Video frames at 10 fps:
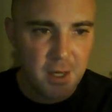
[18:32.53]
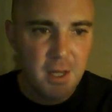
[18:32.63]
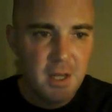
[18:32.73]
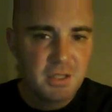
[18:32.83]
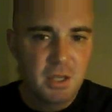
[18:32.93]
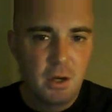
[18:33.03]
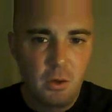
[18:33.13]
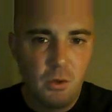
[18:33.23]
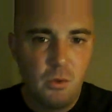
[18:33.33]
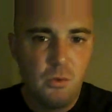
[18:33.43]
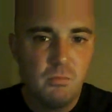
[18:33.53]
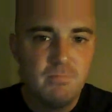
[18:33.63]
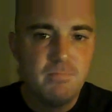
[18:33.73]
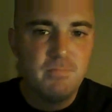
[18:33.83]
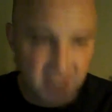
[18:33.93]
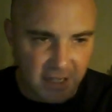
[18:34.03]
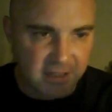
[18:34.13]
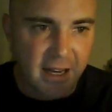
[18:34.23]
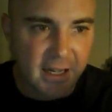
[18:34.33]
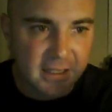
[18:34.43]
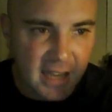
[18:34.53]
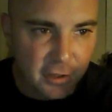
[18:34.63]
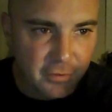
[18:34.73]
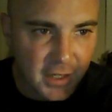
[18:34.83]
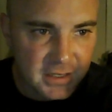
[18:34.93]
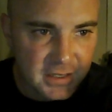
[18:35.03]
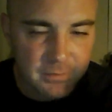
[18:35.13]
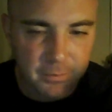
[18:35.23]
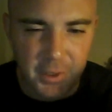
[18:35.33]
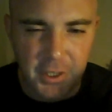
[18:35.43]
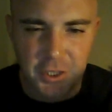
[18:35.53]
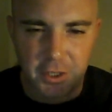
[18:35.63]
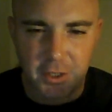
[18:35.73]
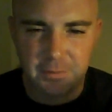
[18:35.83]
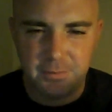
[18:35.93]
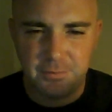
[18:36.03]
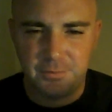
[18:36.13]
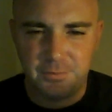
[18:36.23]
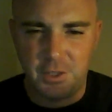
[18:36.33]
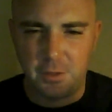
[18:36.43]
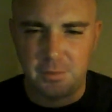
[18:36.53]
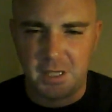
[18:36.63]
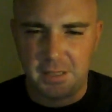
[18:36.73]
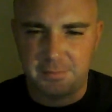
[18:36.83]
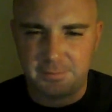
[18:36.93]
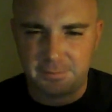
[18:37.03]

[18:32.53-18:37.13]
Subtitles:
So, satanic sacrifice, pretty sure. You know what I'm saying?